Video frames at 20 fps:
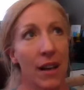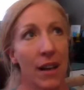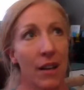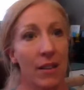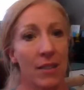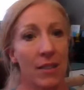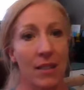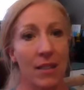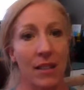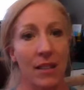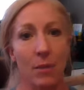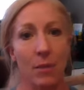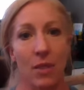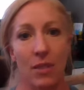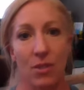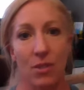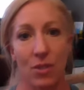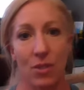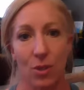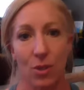it's going to be
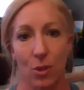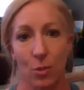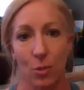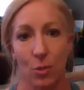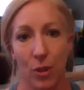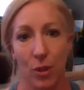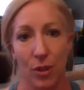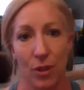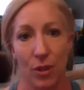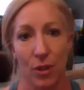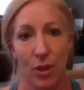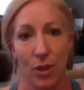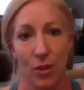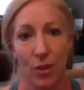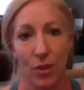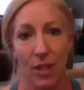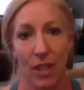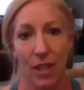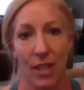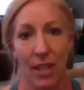super low
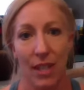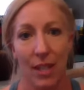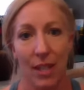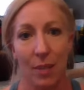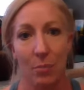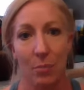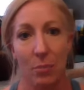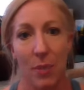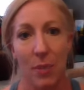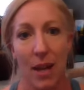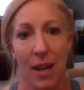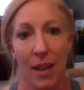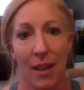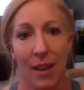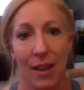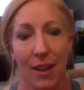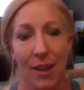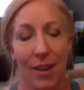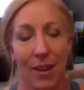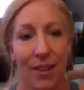key,
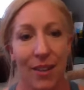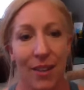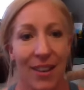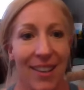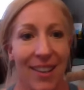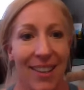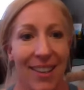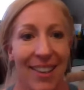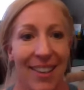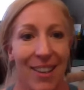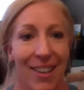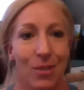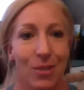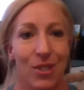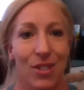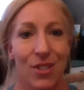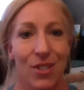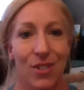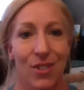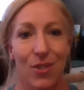mellow,
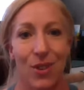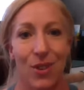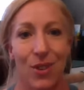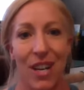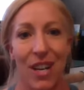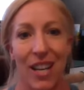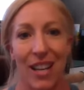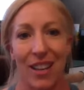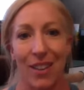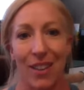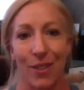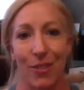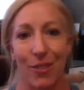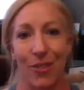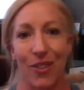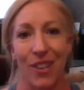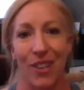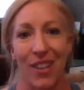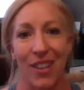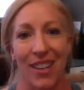restorative.
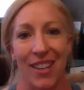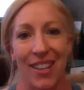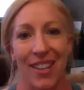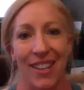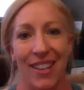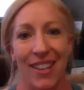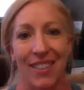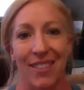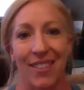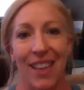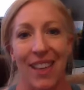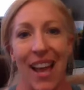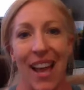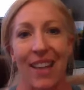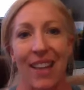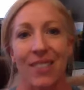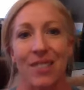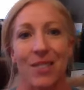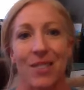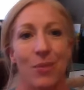
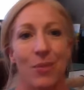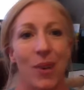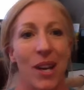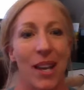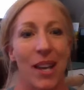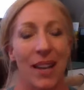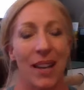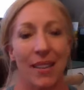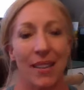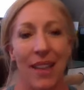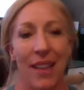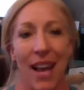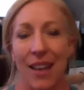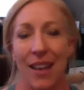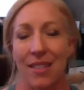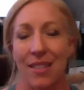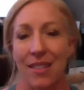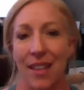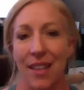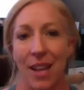Last one,
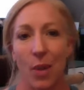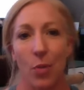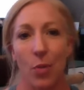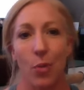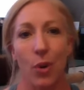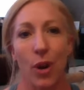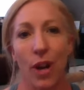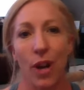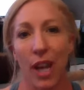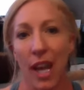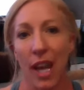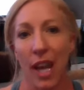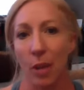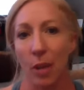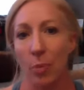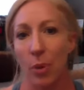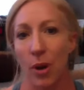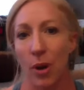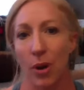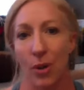last like working
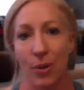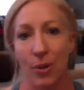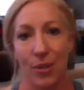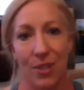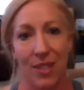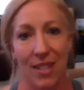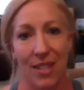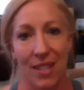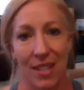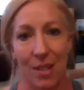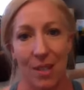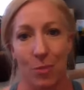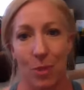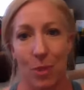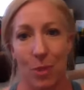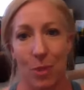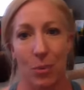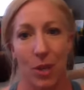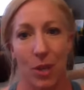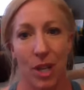pose. It could
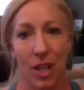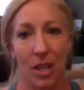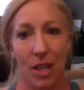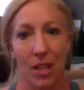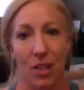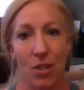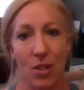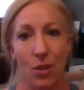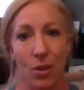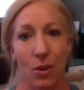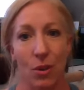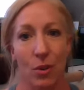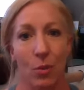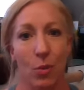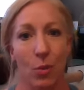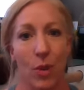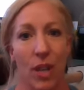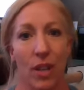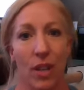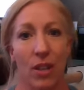be bridge or
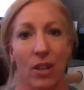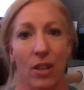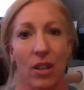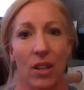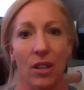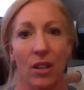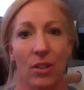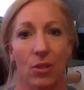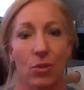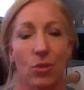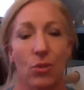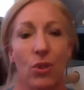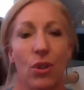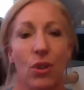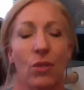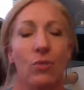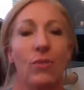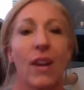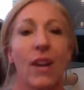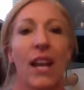wheel. You
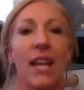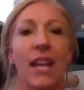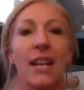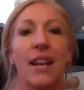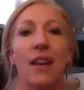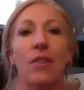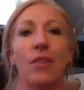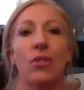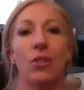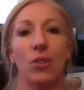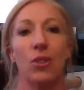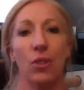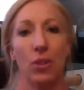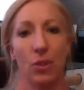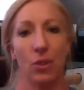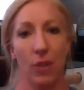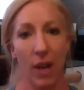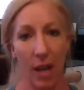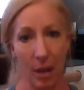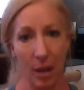go right now.
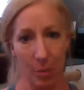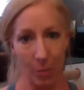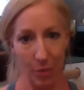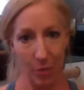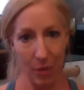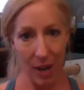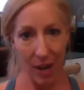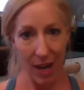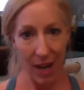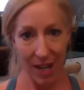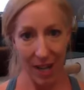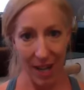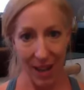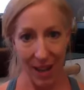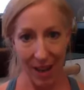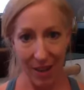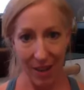Go up right now.